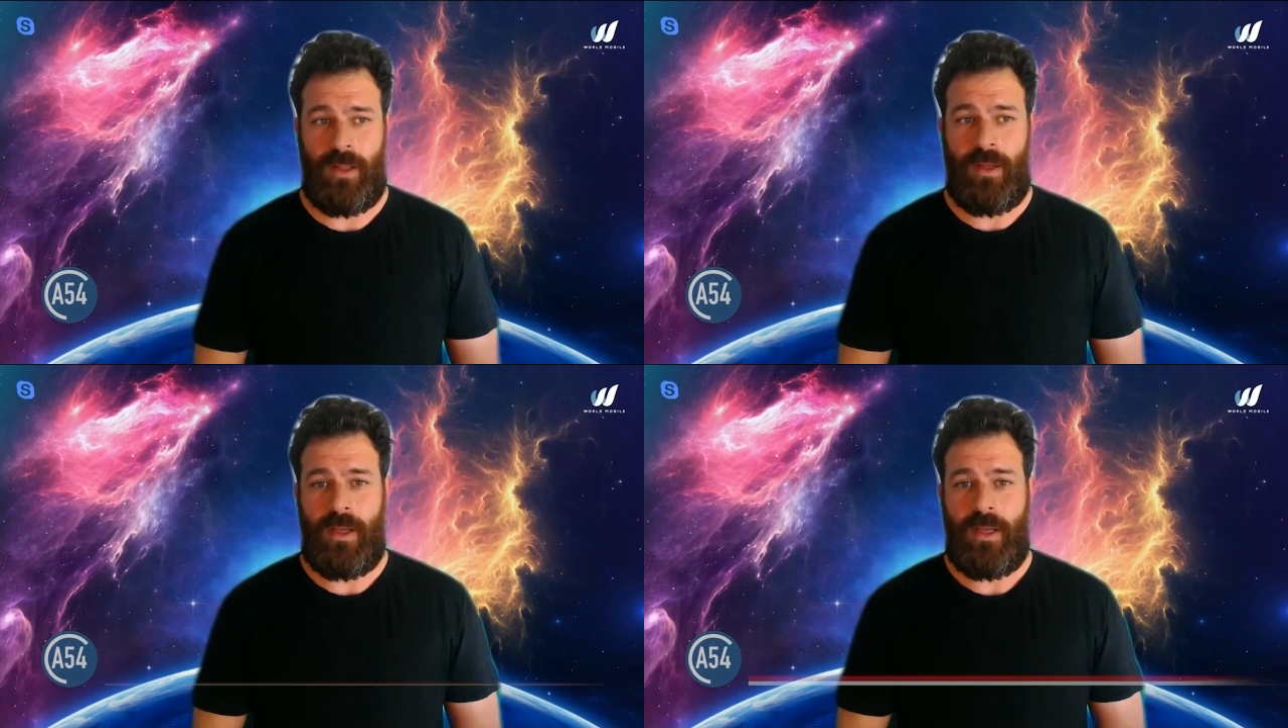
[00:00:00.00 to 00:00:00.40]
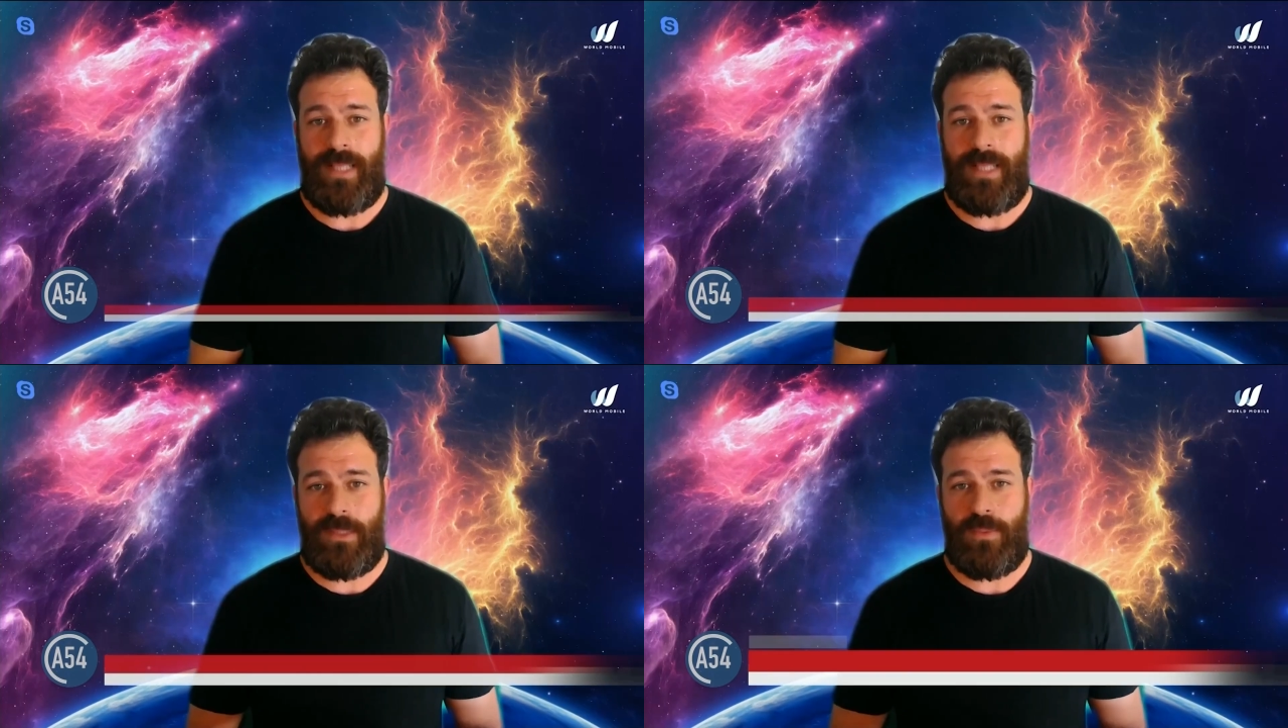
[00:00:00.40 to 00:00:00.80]
Well,
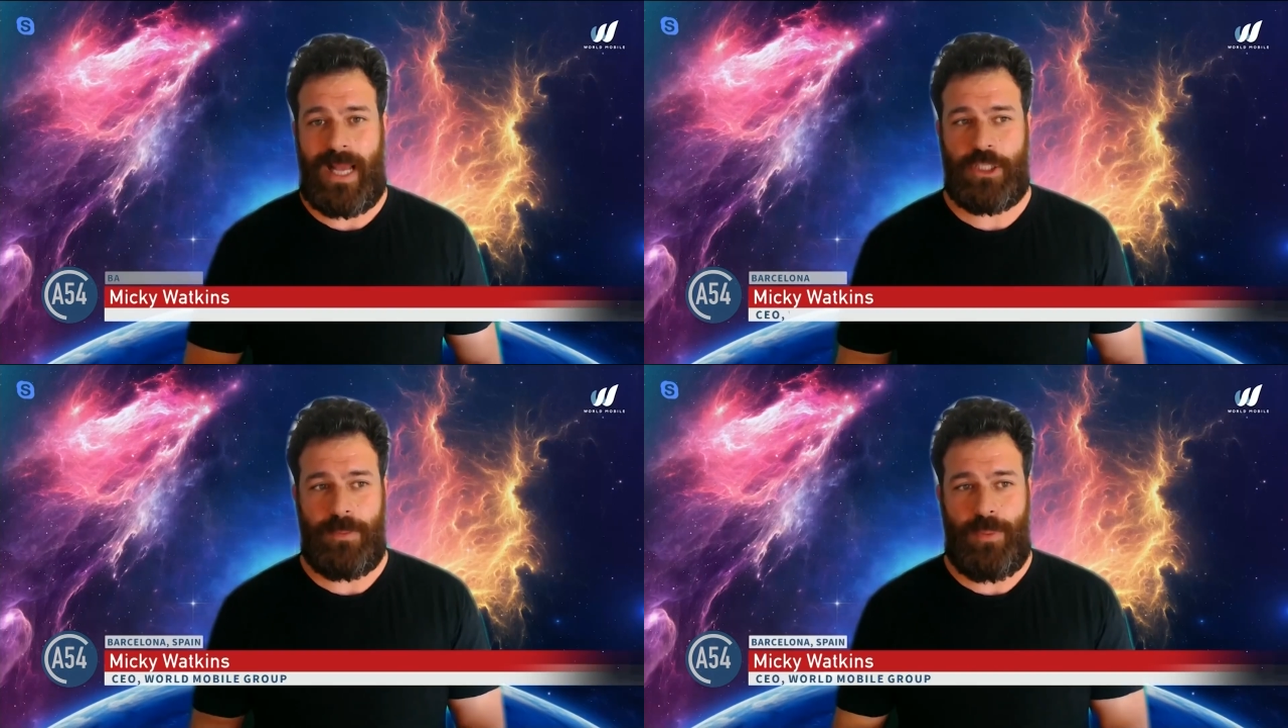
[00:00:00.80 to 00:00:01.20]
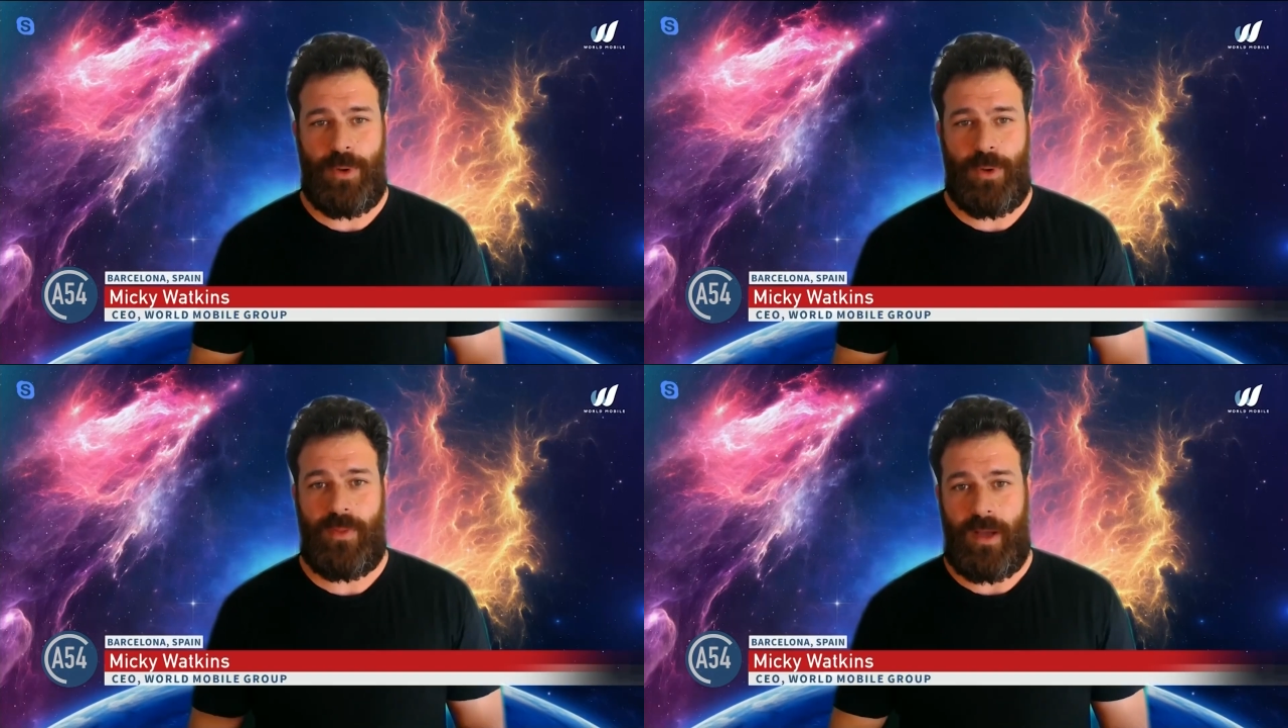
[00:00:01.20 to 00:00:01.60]
this will actually
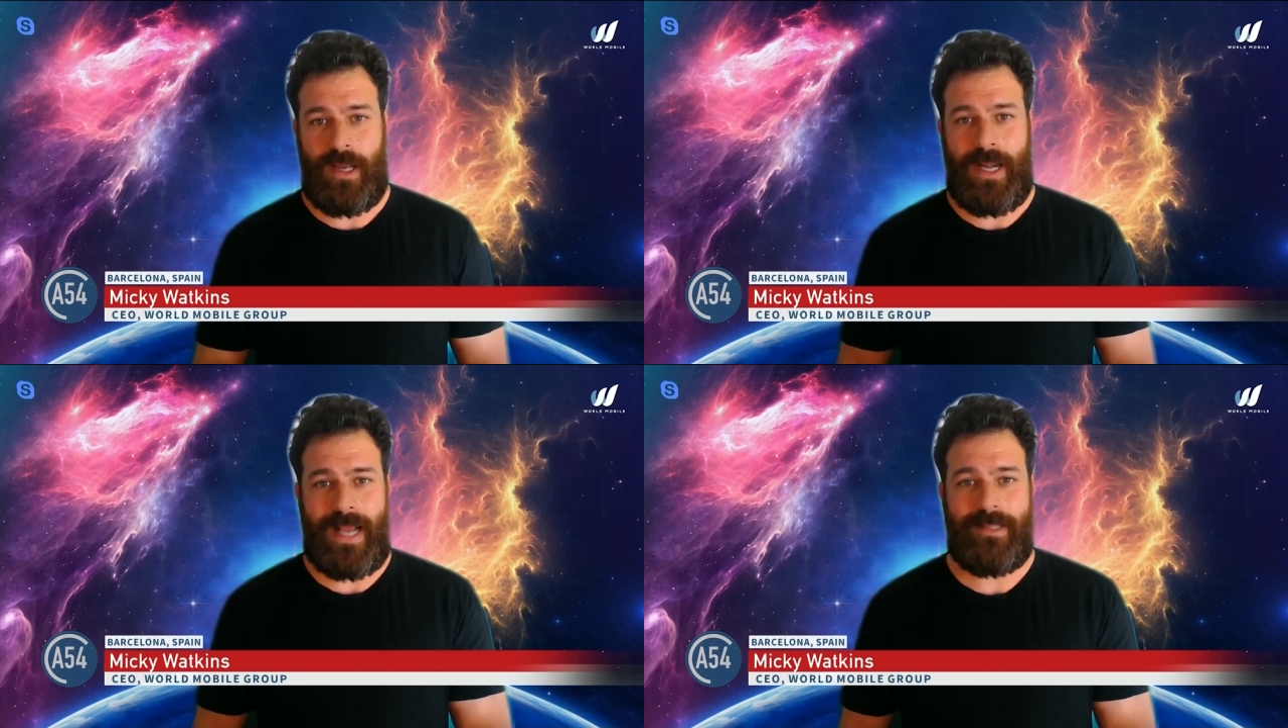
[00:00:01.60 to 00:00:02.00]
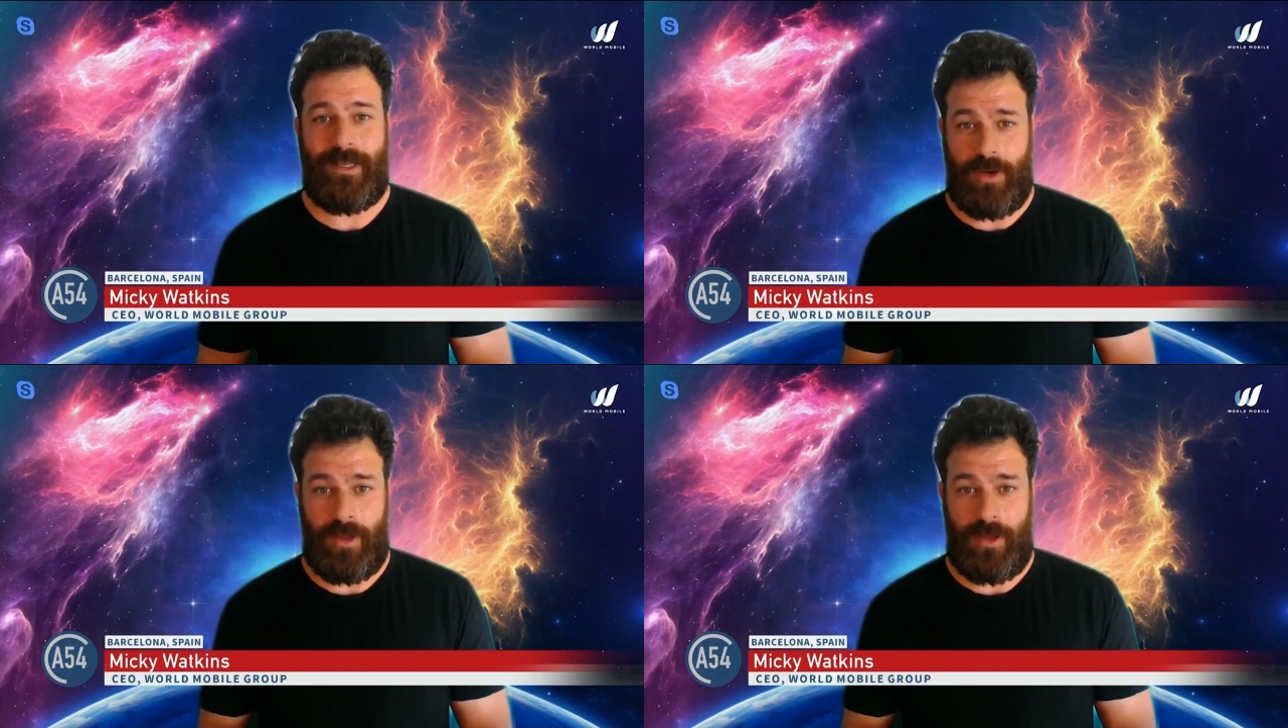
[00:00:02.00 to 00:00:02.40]
put the
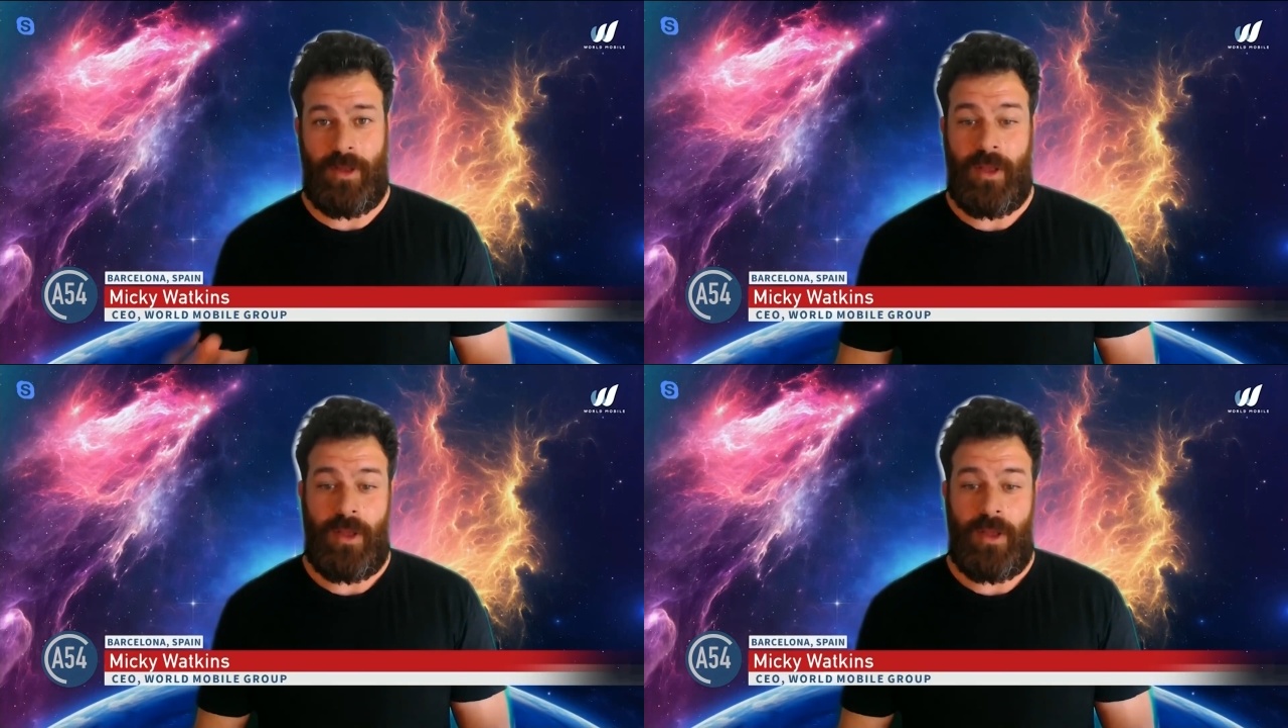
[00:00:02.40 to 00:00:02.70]
unconnected on a